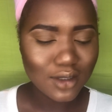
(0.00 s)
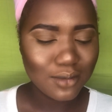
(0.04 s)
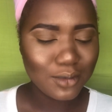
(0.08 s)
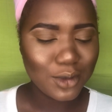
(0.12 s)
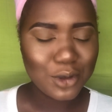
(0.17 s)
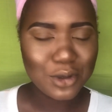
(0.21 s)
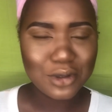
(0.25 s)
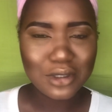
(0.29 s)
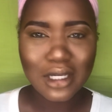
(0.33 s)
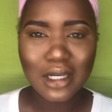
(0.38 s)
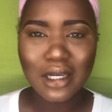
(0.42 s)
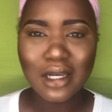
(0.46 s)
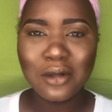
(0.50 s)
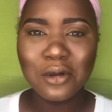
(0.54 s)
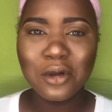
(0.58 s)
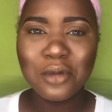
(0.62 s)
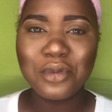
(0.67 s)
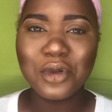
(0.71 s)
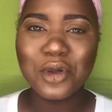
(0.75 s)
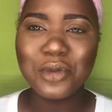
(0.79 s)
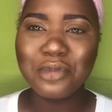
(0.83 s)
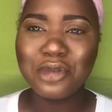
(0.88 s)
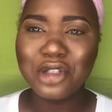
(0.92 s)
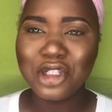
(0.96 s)
because I cannot
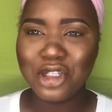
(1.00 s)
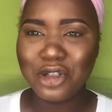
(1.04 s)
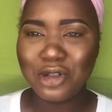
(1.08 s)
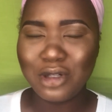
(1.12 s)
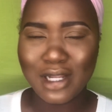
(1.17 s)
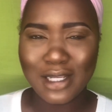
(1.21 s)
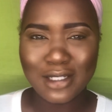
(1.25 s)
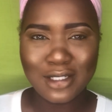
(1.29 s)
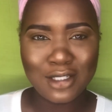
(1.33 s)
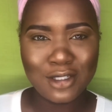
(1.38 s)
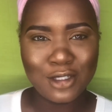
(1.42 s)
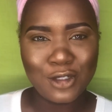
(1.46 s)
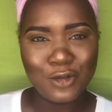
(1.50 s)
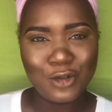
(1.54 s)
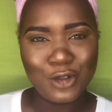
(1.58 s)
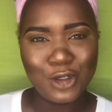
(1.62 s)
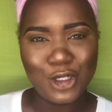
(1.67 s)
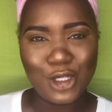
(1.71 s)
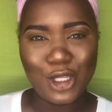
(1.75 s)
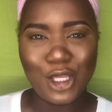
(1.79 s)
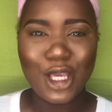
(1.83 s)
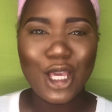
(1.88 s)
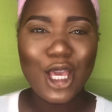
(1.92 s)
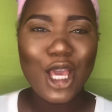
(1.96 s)
be opening new lashes every
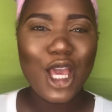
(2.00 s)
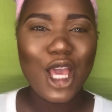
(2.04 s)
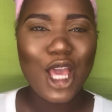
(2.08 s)
day.